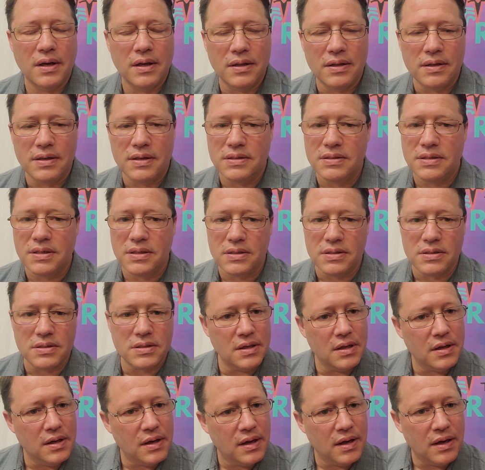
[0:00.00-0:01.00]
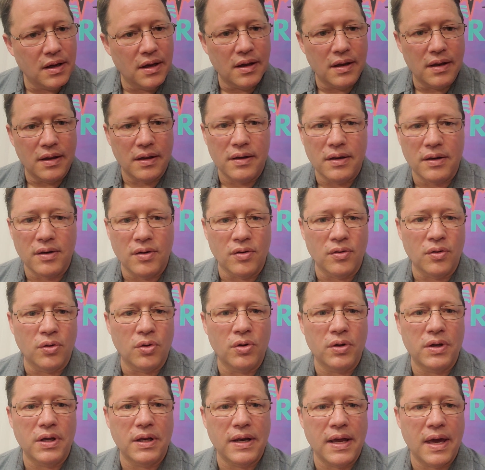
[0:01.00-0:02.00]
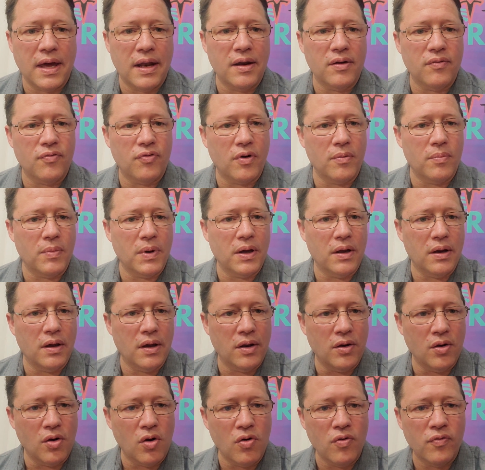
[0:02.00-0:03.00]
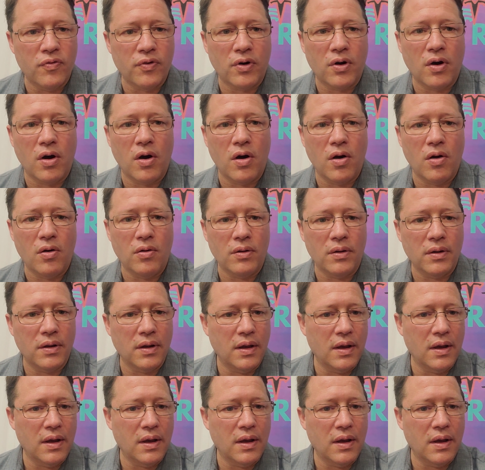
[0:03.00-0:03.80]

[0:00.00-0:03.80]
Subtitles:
This is looking at it from an overall